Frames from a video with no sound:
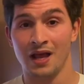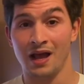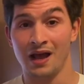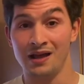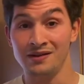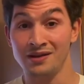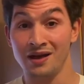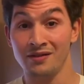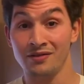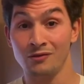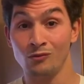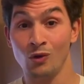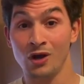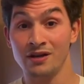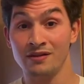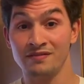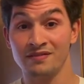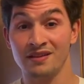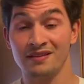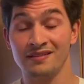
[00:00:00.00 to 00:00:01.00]
Another
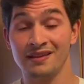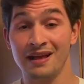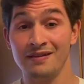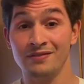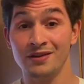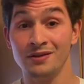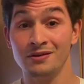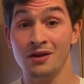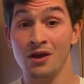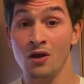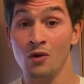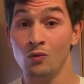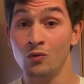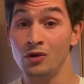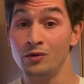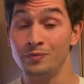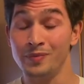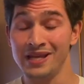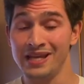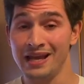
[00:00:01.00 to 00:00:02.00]
one of the 7
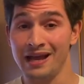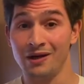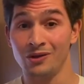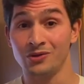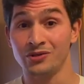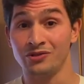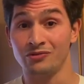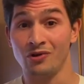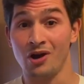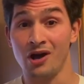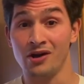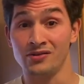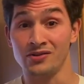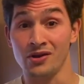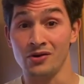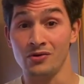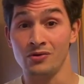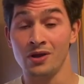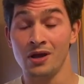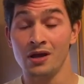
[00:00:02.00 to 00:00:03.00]
would be El
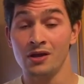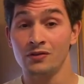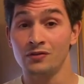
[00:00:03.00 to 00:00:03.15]
Dorado,